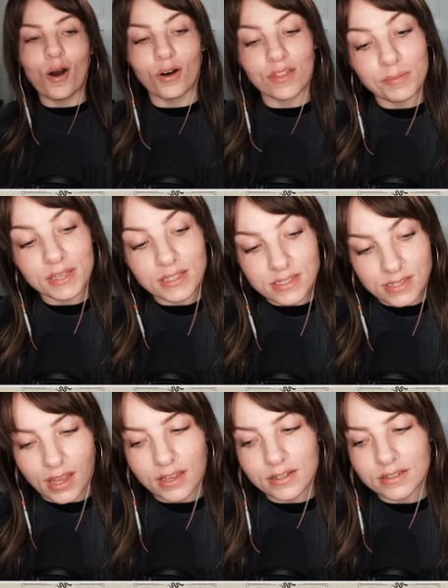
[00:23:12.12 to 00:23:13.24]
all that being
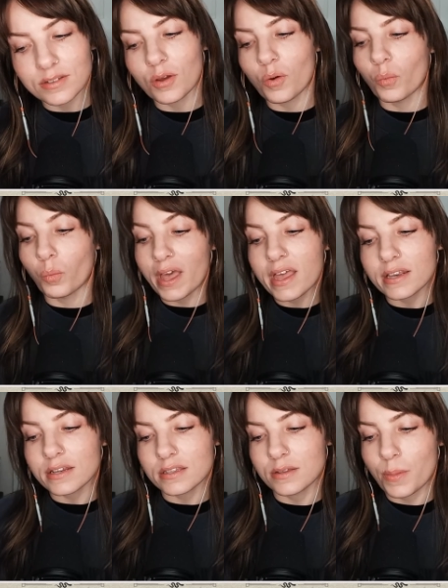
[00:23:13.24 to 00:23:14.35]
said,
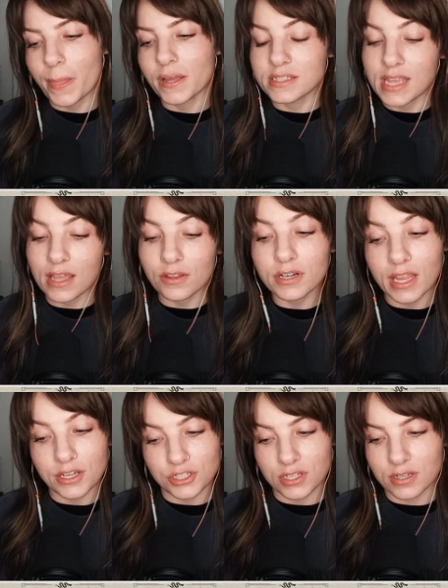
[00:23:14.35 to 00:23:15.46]
when Taylor
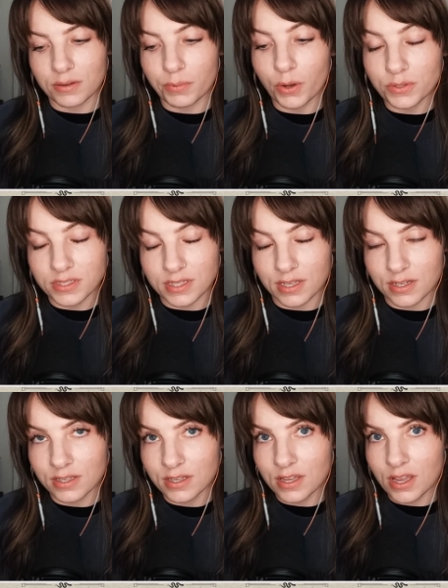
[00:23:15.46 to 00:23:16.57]
Nation
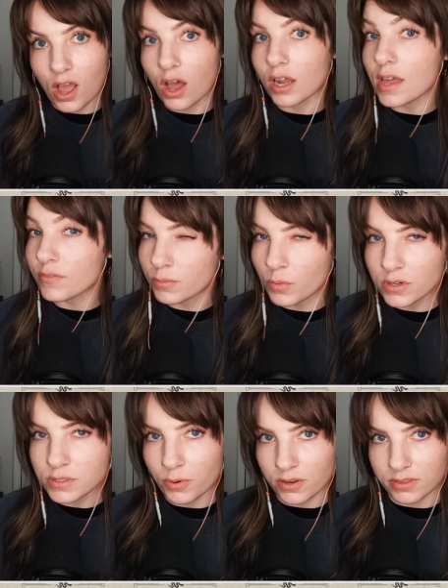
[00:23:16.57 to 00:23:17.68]
posted on
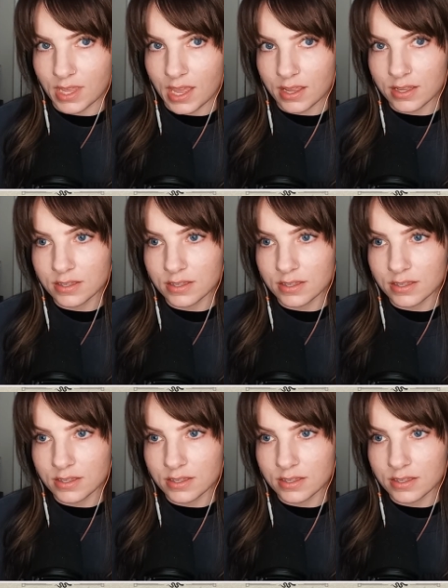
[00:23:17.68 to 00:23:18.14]
Evermore's birthday